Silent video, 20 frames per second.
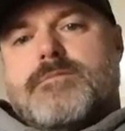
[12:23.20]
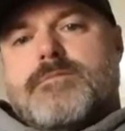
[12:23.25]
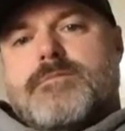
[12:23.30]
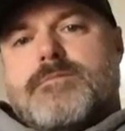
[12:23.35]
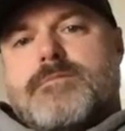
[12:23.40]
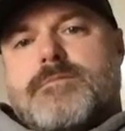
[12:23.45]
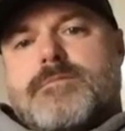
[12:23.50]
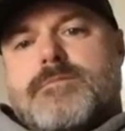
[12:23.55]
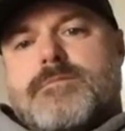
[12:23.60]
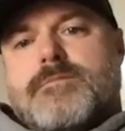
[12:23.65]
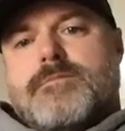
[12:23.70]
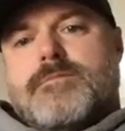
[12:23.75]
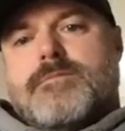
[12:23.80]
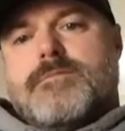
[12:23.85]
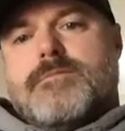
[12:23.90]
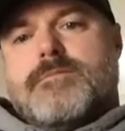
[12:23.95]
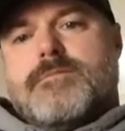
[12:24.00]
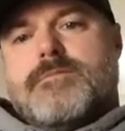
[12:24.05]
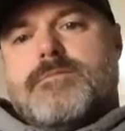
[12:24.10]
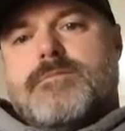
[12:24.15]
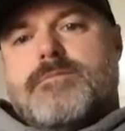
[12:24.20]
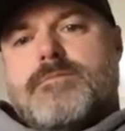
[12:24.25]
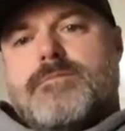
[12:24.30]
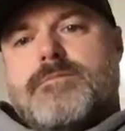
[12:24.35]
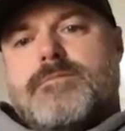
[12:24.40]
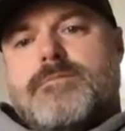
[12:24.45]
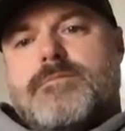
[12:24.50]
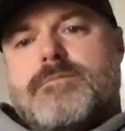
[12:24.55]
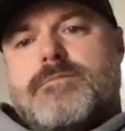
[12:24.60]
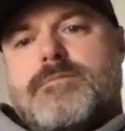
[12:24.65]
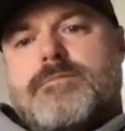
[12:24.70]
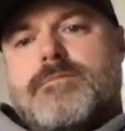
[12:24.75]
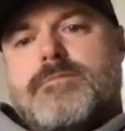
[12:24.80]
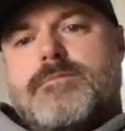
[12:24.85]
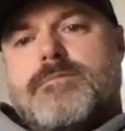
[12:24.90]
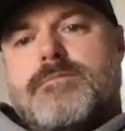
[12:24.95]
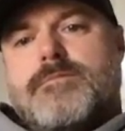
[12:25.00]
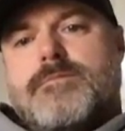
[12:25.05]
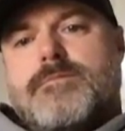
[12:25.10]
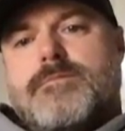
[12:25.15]

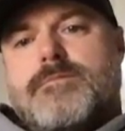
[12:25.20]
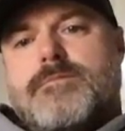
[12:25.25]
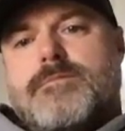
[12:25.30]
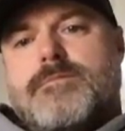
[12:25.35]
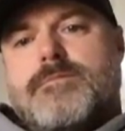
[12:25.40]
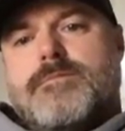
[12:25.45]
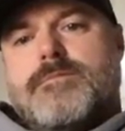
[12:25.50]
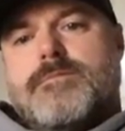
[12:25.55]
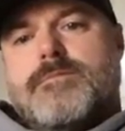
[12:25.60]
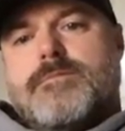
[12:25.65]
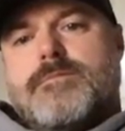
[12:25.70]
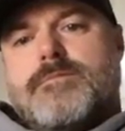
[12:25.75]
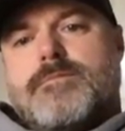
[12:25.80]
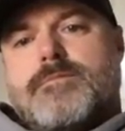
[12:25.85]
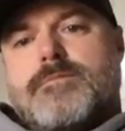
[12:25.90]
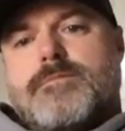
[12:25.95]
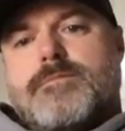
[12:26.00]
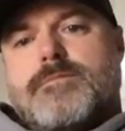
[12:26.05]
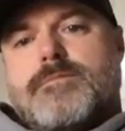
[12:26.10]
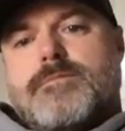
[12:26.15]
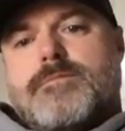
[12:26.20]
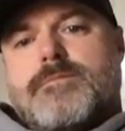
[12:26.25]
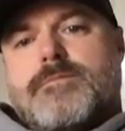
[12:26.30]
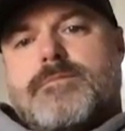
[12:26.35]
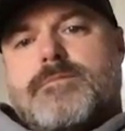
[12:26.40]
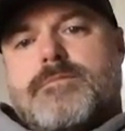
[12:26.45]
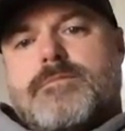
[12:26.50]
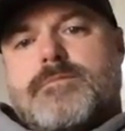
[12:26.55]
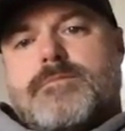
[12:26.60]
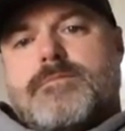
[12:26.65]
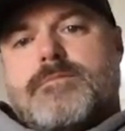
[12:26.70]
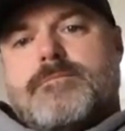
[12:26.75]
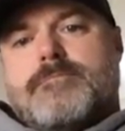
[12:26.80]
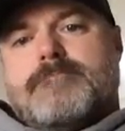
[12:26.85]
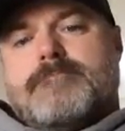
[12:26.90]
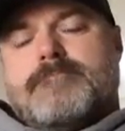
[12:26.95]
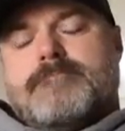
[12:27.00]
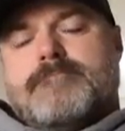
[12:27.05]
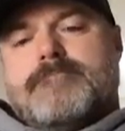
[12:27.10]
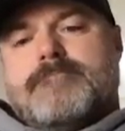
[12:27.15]

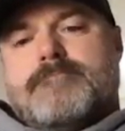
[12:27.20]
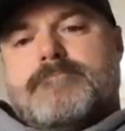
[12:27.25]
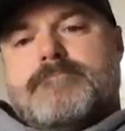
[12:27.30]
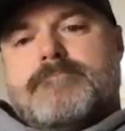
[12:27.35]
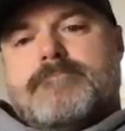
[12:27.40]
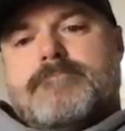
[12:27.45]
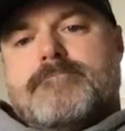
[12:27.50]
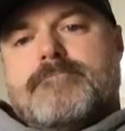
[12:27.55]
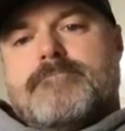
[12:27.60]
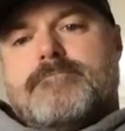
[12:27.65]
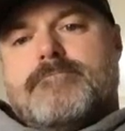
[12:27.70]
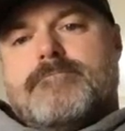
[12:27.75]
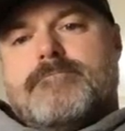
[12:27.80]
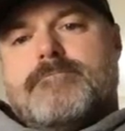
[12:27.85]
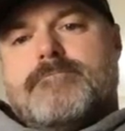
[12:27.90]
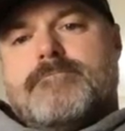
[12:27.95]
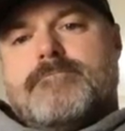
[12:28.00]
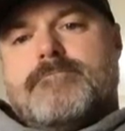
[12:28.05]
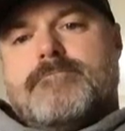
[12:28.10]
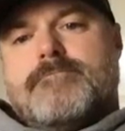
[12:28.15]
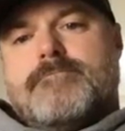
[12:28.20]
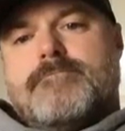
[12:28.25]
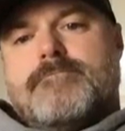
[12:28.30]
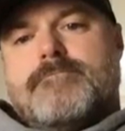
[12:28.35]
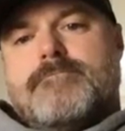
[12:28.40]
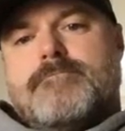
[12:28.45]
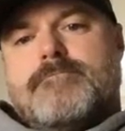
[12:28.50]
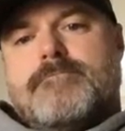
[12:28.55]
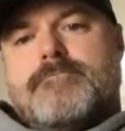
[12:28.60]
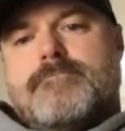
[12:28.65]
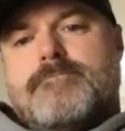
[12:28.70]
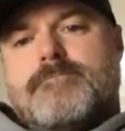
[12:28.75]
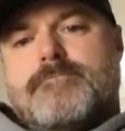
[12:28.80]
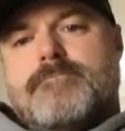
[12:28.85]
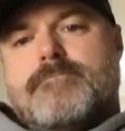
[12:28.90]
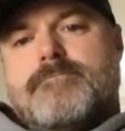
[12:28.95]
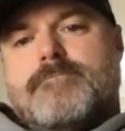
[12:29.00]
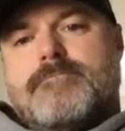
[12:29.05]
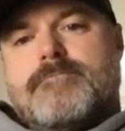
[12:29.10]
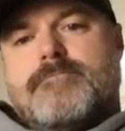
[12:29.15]

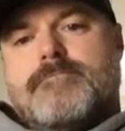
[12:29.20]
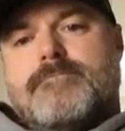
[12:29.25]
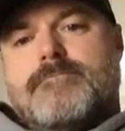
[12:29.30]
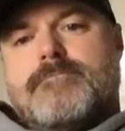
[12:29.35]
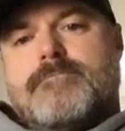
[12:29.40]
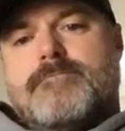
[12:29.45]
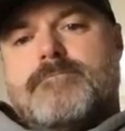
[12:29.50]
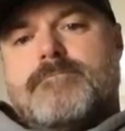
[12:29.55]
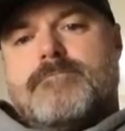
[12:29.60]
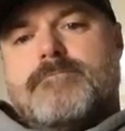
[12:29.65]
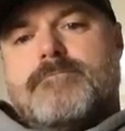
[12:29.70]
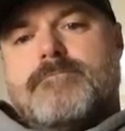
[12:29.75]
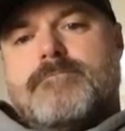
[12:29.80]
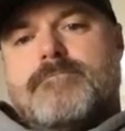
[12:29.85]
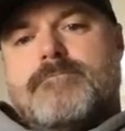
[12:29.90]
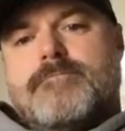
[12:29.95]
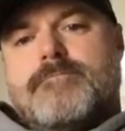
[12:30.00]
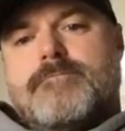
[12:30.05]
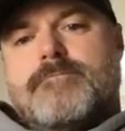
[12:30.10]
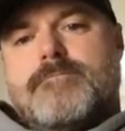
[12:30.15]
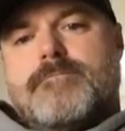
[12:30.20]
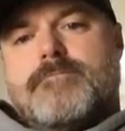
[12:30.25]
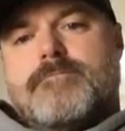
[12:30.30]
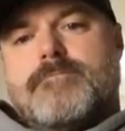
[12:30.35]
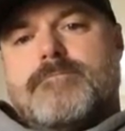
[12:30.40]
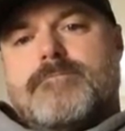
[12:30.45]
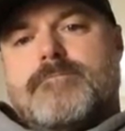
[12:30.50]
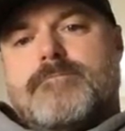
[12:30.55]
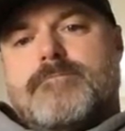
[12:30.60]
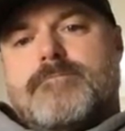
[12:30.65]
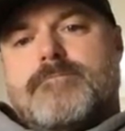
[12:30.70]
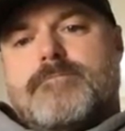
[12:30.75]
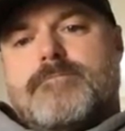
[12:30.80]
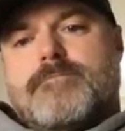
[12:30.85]
(silent)